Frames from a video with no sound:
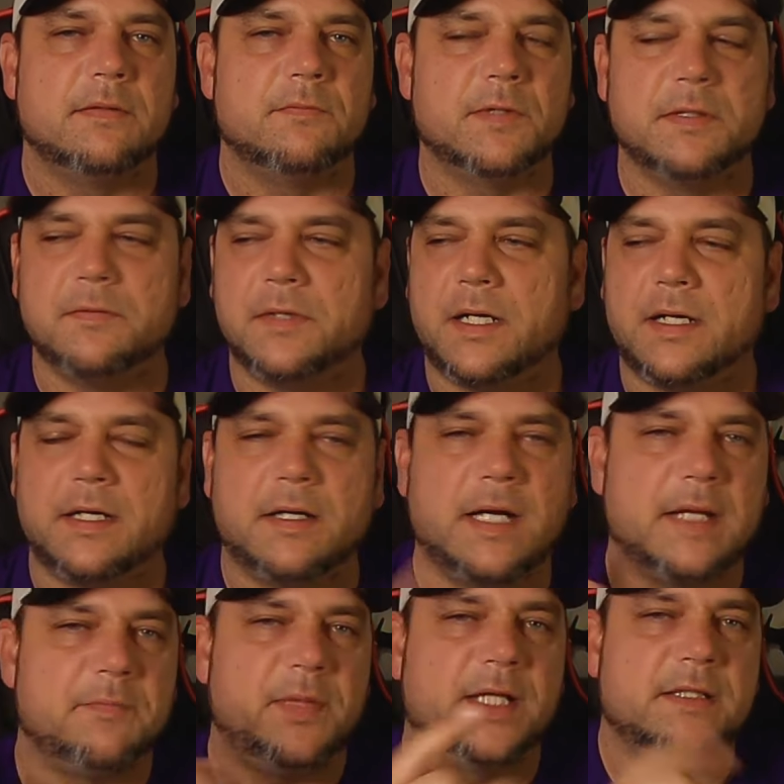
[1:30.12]
when uh,
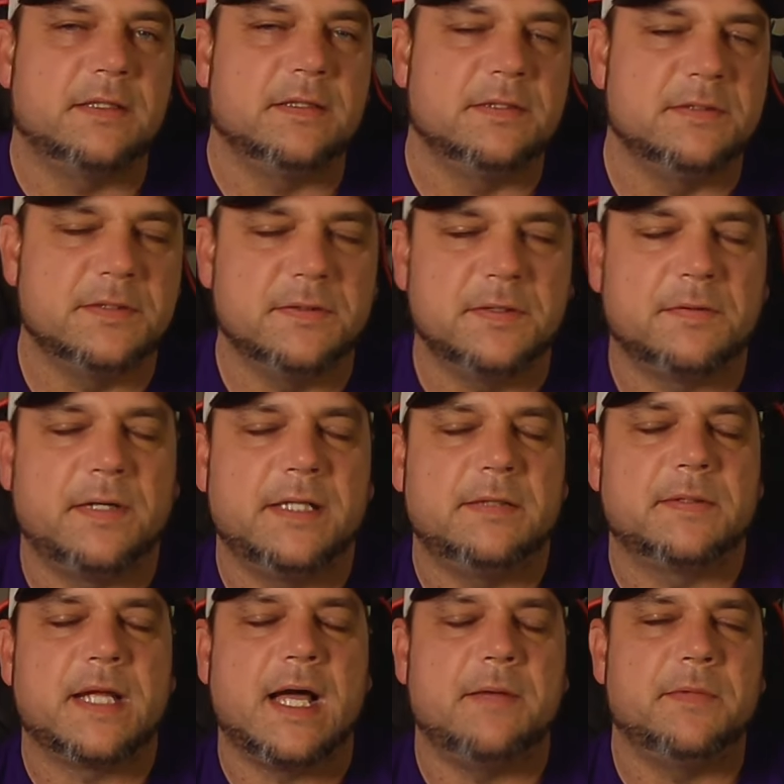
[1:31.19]
I pick do the
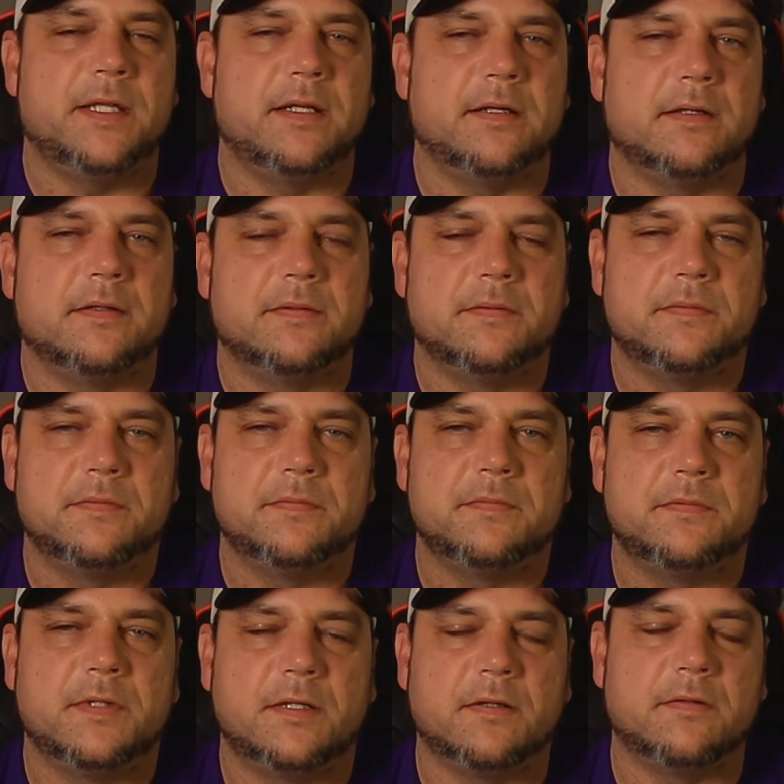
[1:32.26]
random commenter
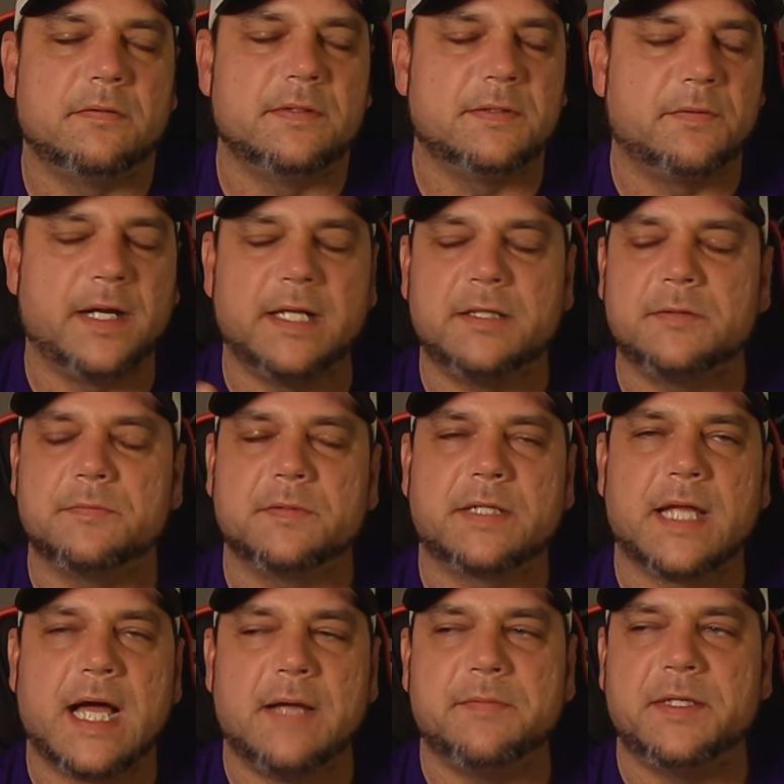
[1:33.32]
or the random
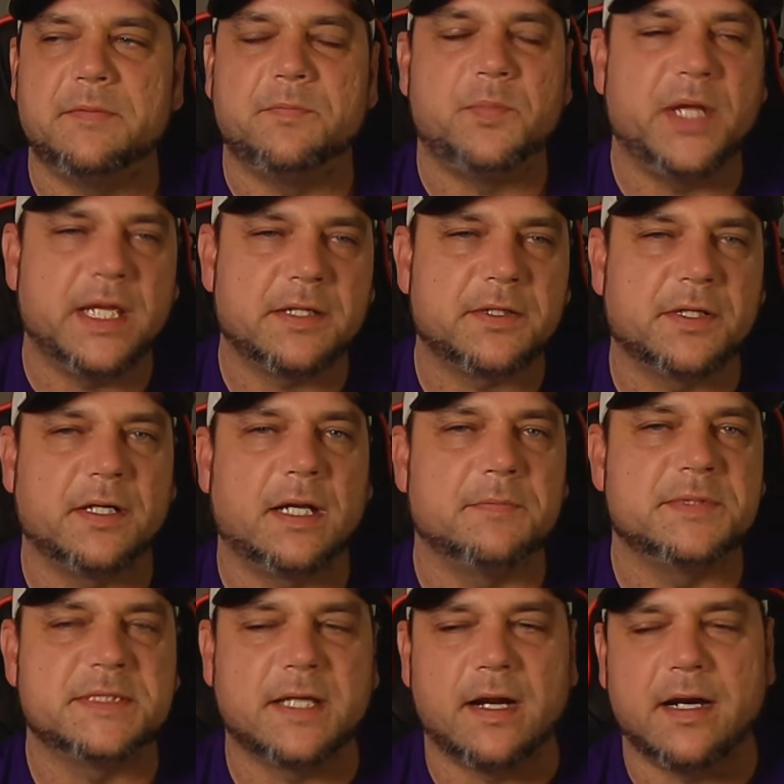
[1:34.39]
comment picker.
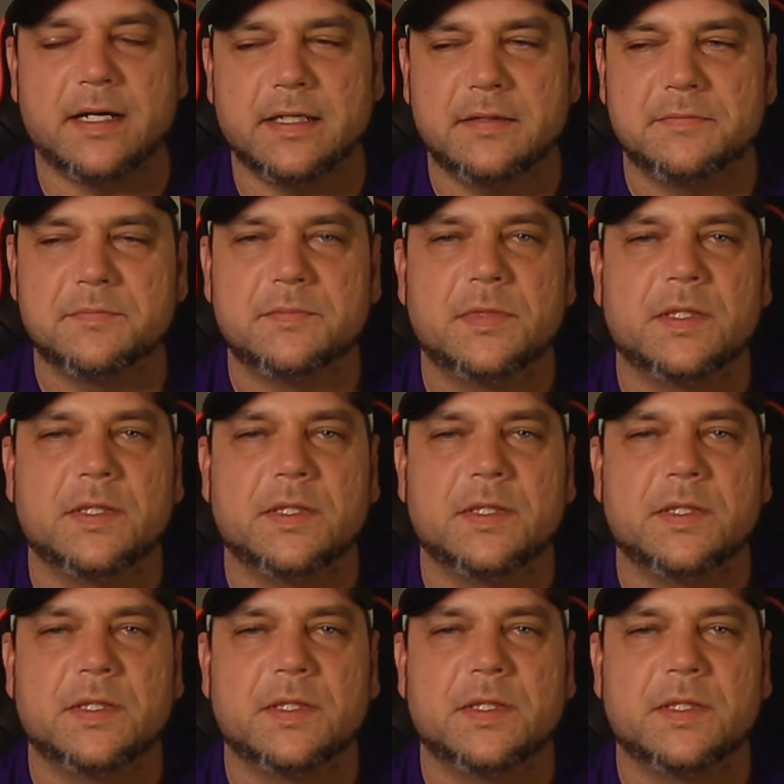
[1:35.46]
I'm sorry.